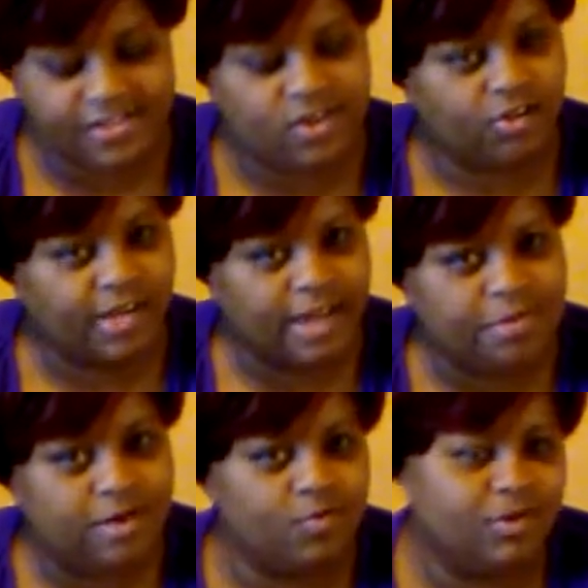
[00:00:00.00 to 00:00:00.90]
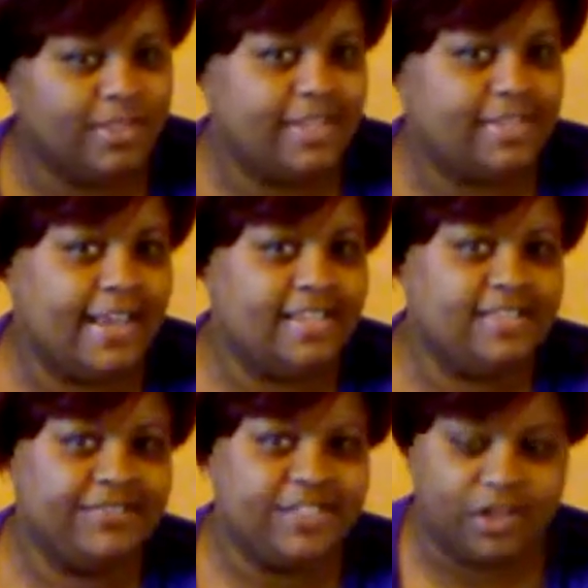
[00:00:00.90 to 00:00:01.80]
These all came in within days
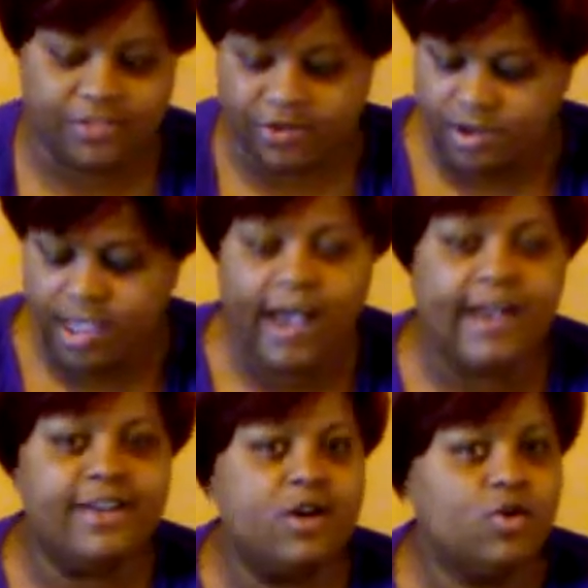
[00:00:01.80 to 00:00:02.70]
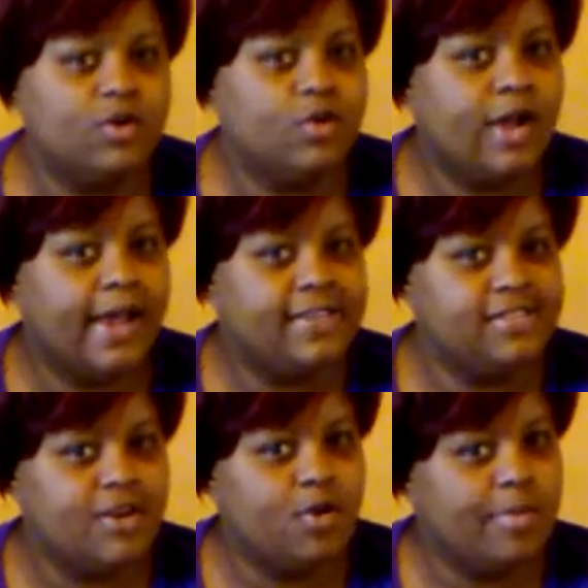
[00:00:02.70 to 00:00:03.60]
of each other. I know you guys
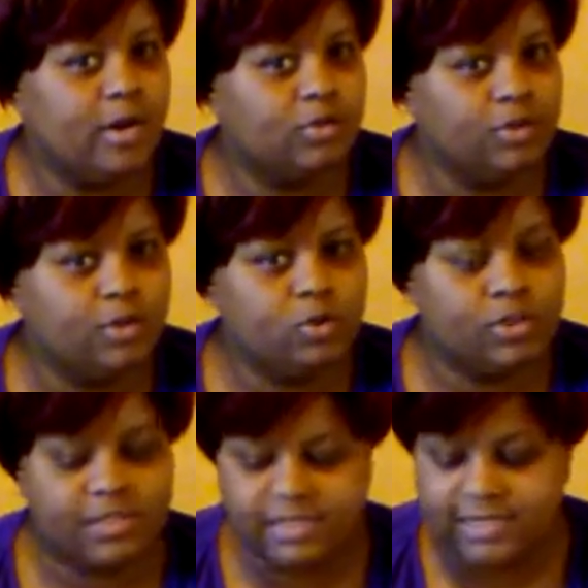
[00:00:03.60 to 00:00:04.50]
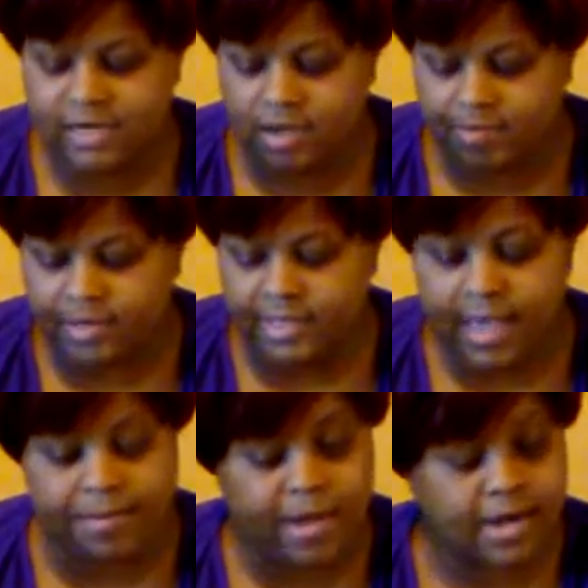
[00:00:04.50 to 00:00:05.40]
know about Luke's Seed Company
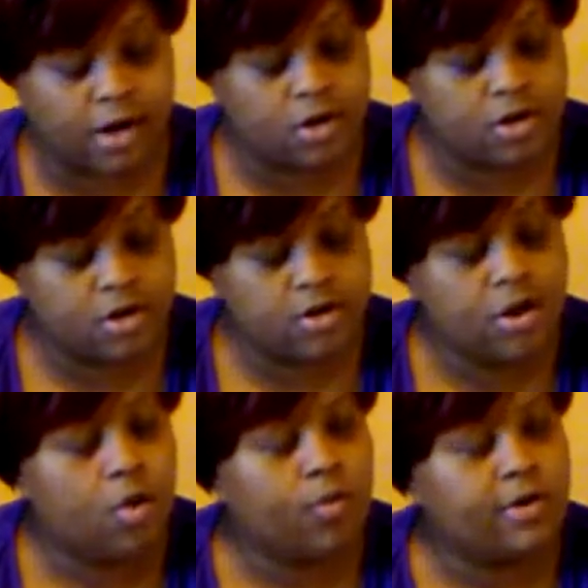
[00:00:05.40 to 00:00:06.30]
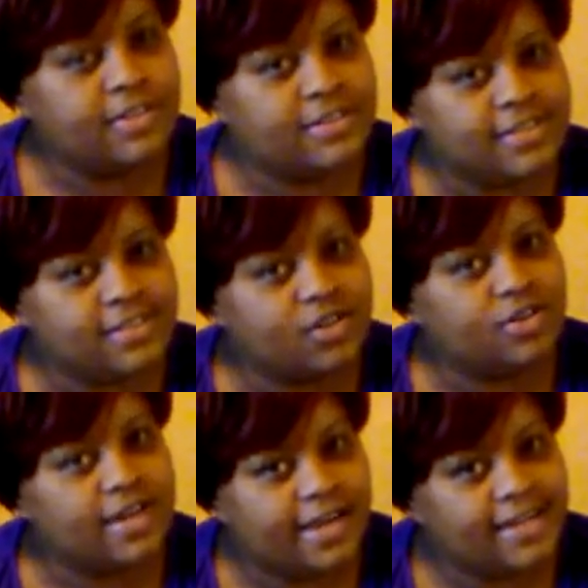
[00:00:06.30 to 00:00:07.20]
and MIgardener, where the seeds are
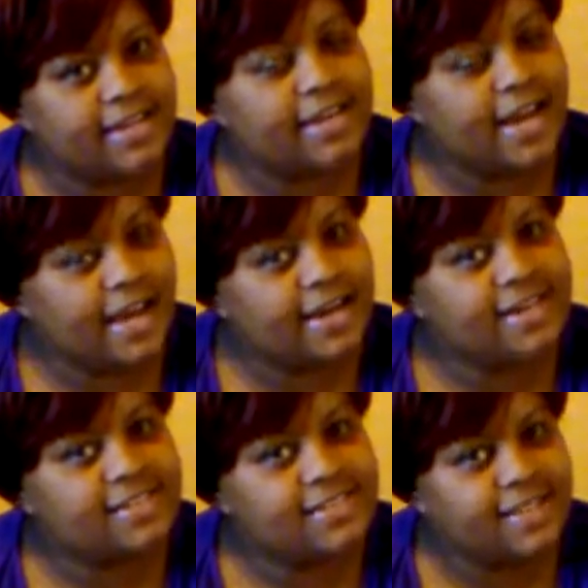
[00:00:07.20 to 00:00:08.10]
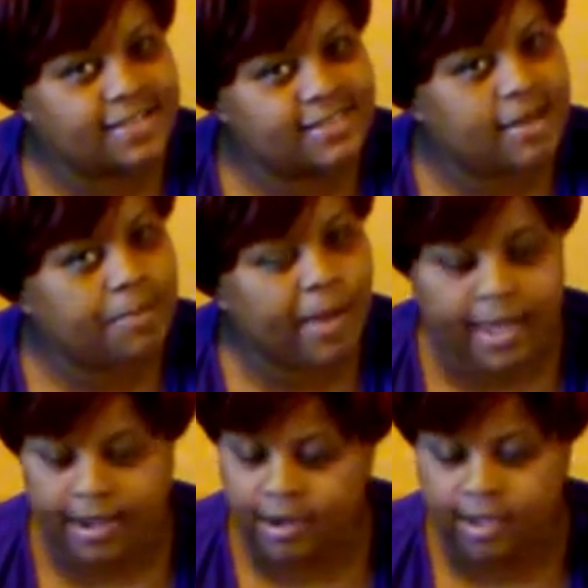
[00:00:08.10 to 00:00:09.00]
99 cents a pack.